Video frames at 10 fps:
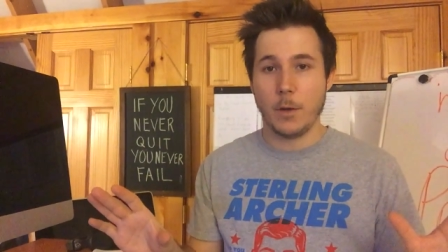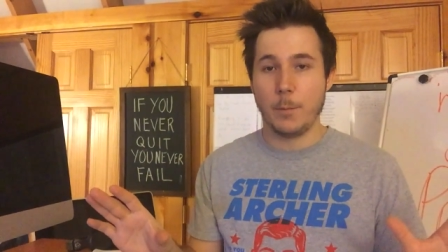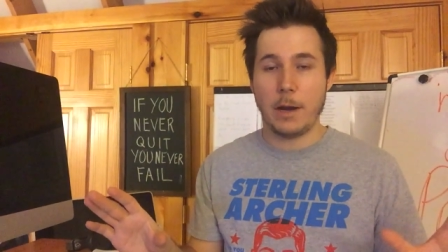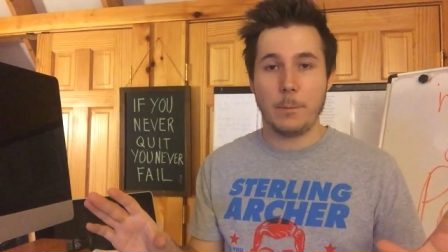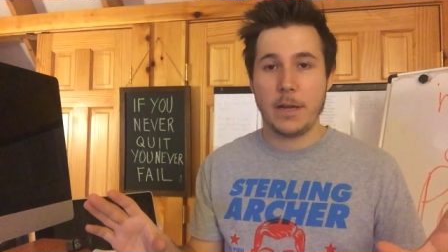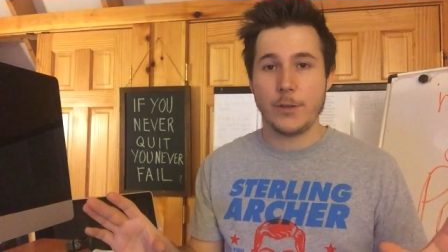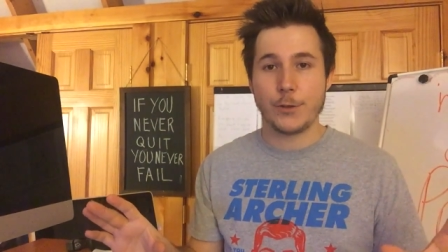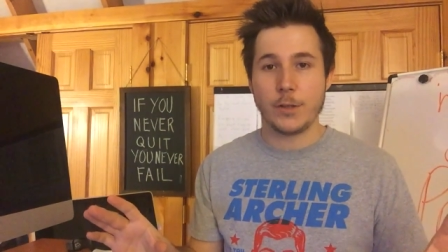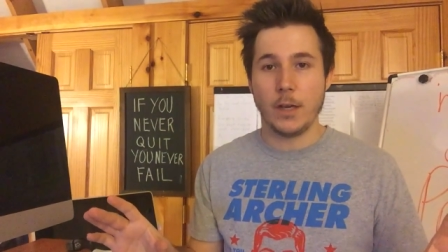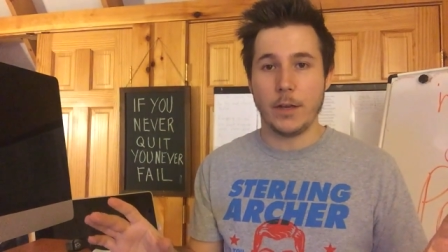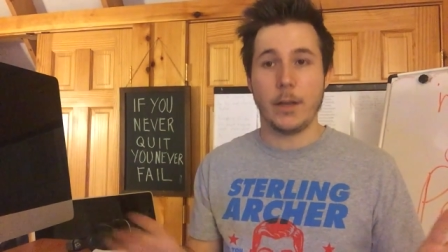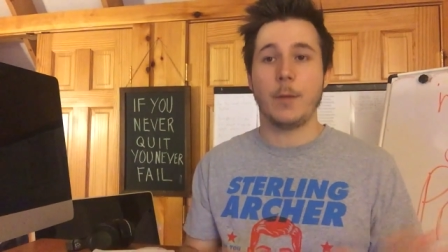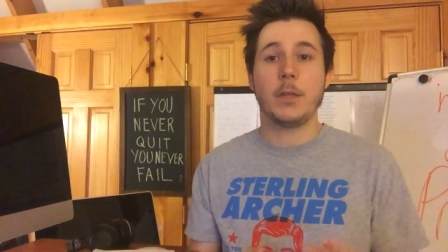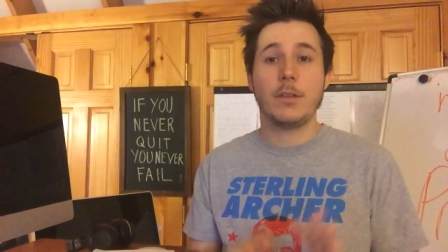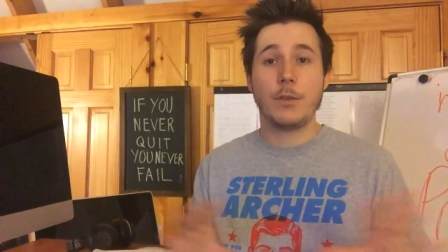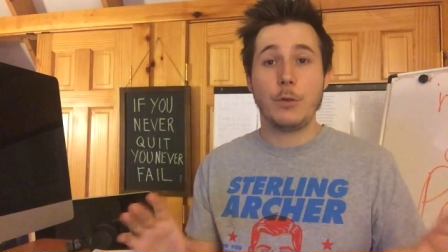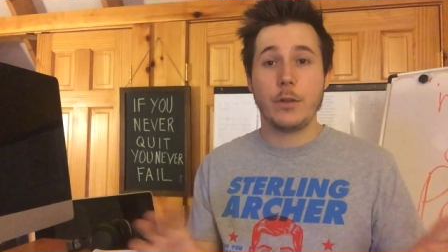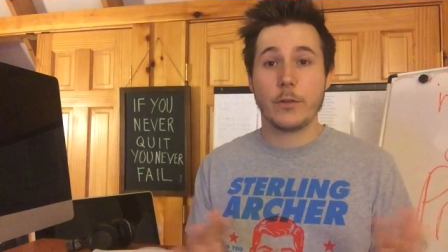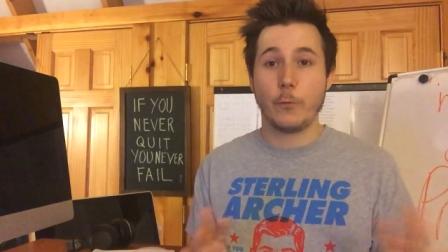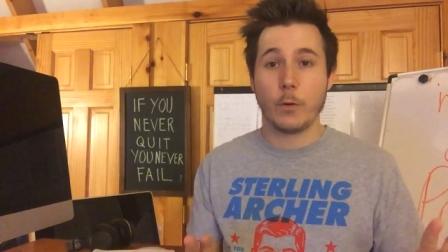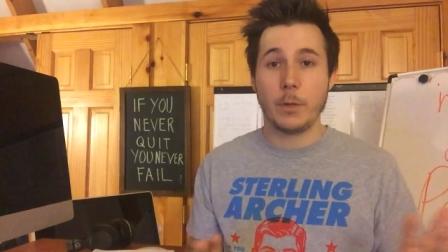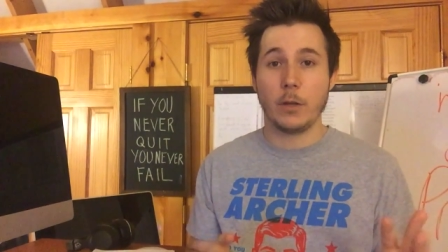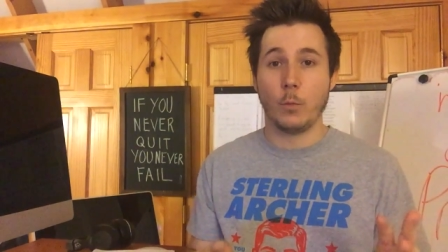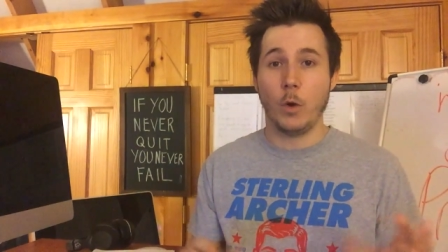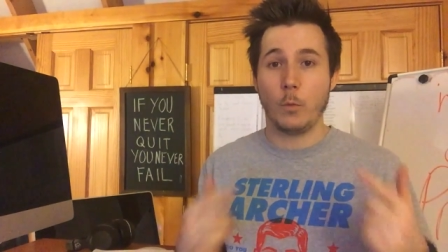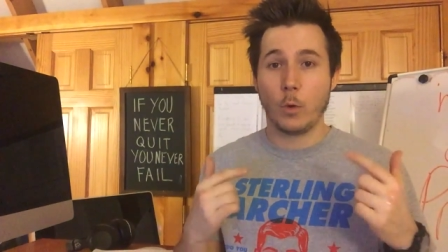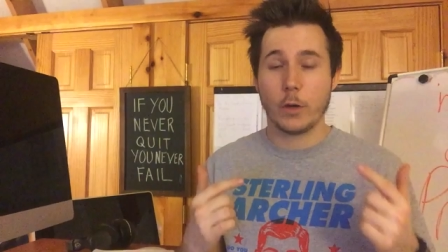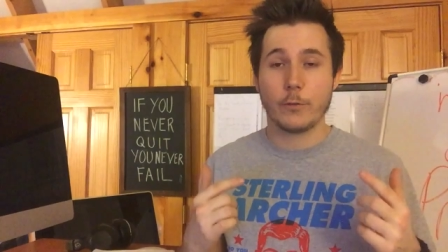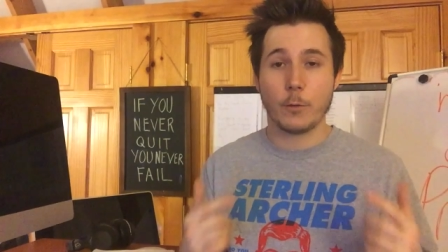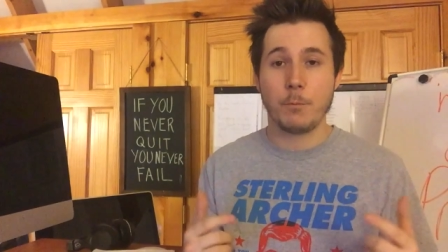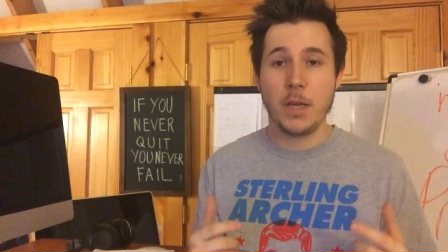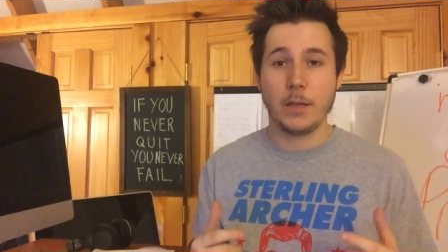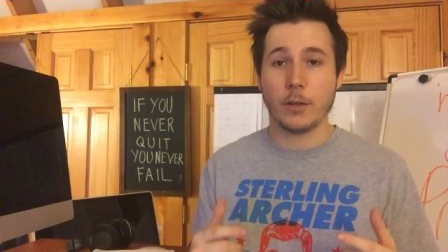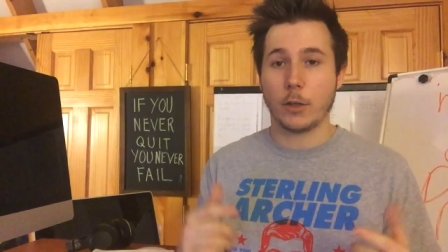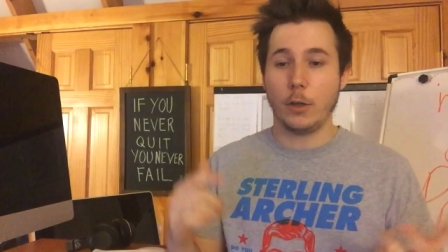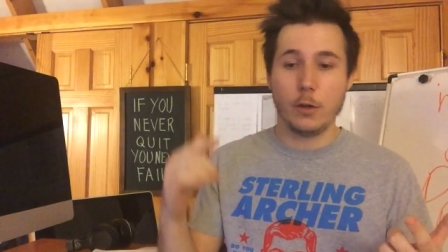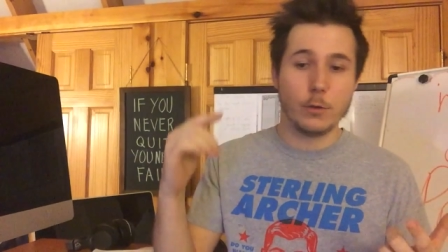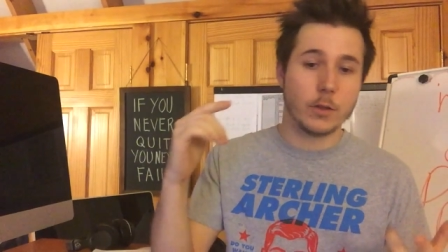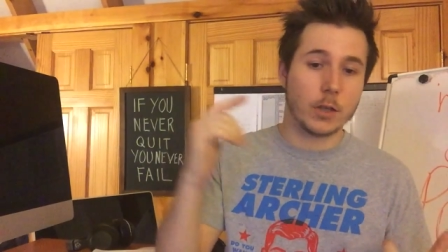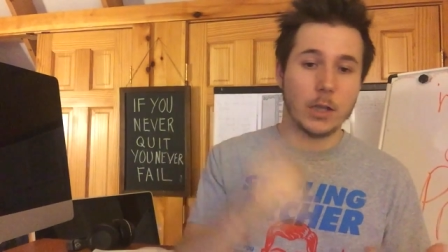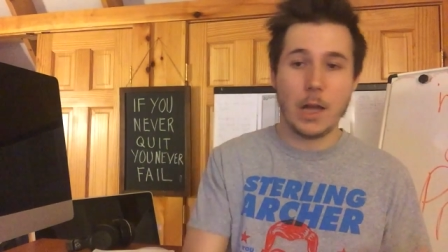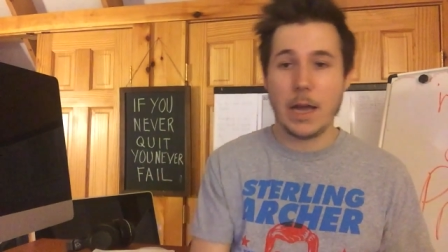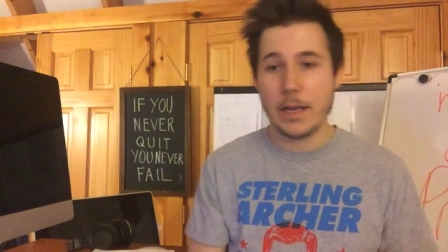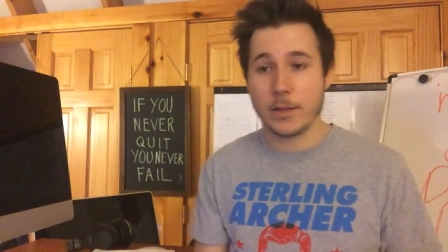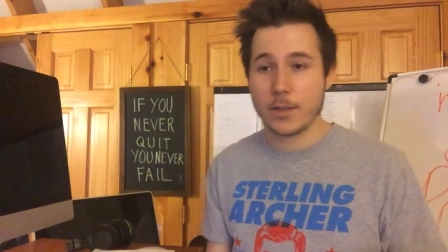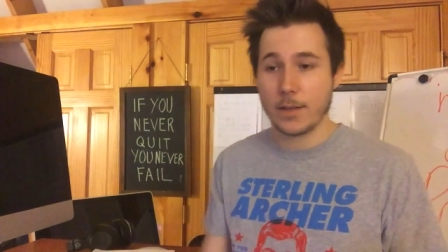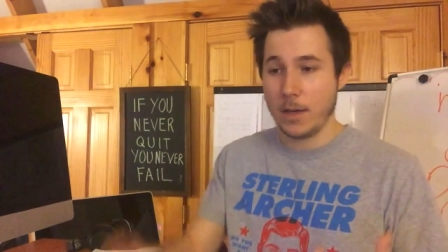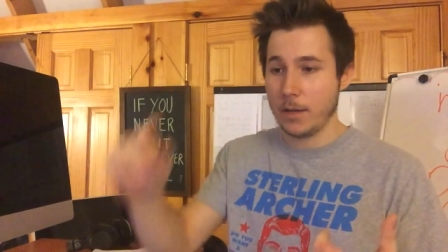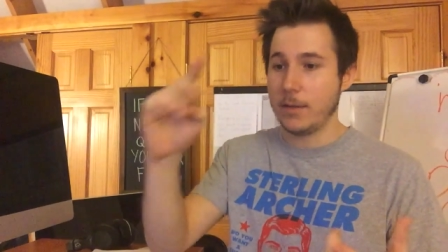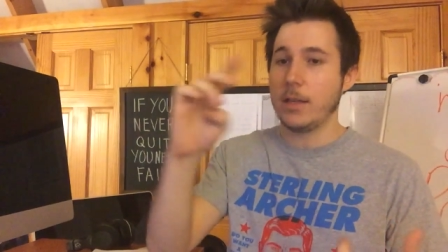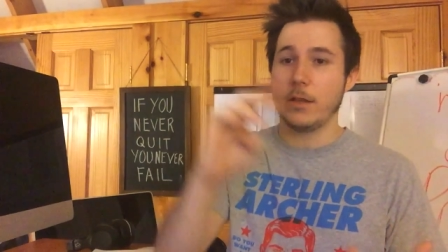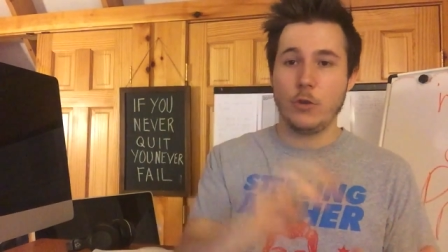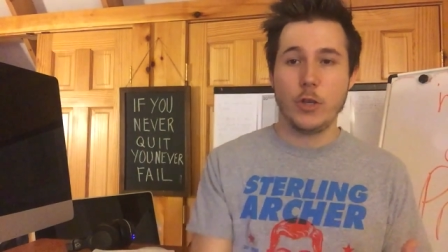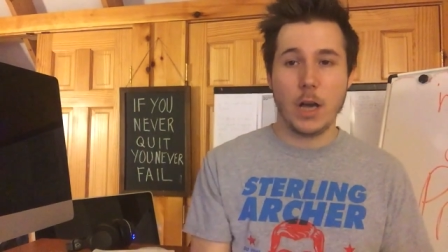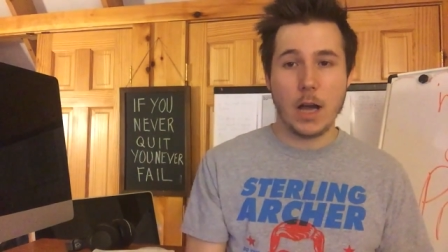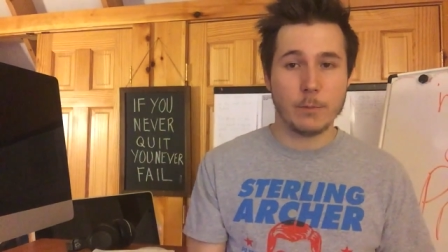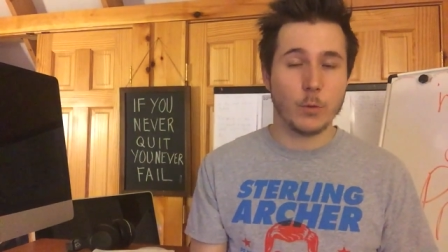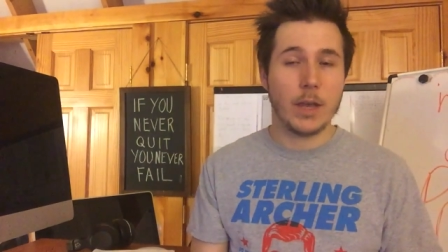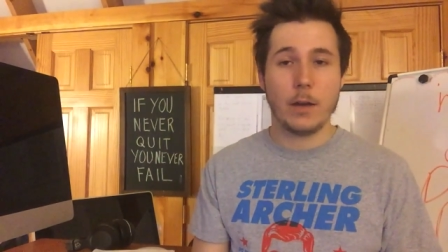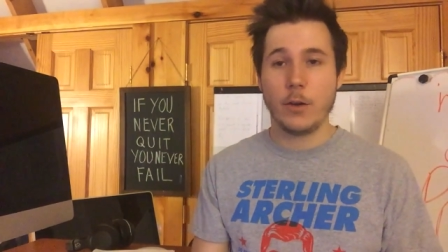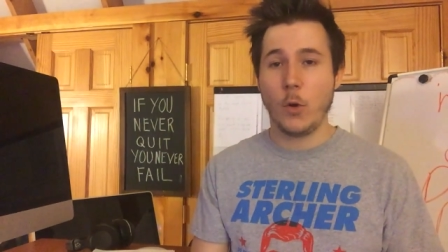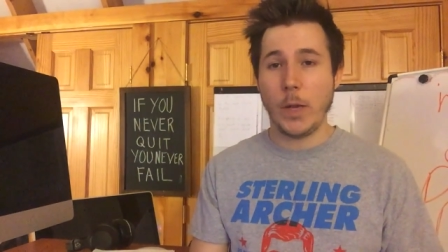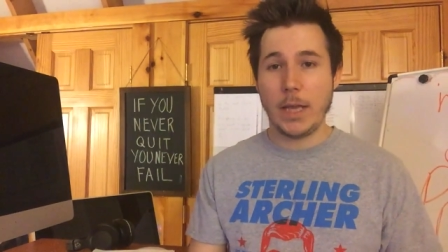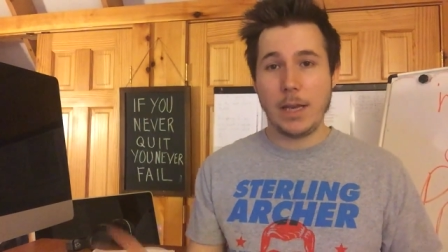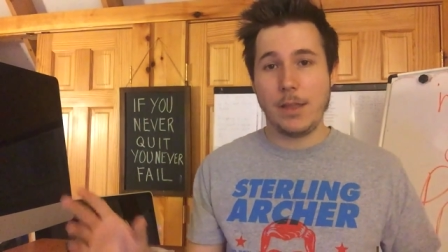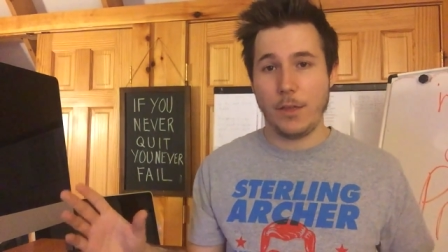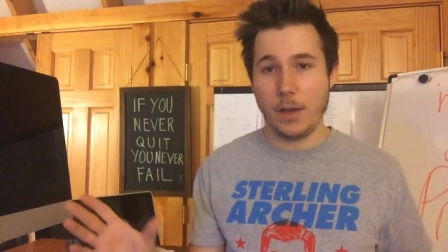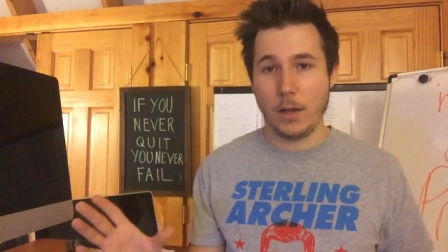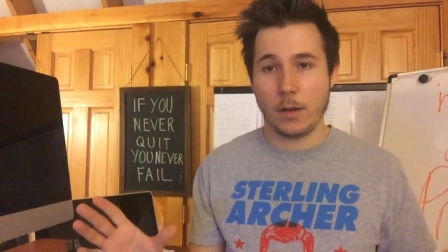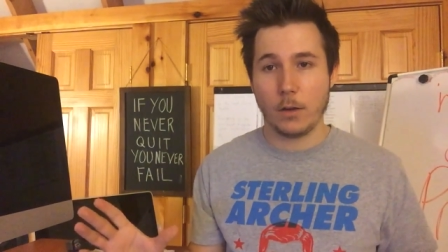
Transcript: About page is done. And I'm giving you this formula, what worked for me to close clients, to get jobs without knowing anything,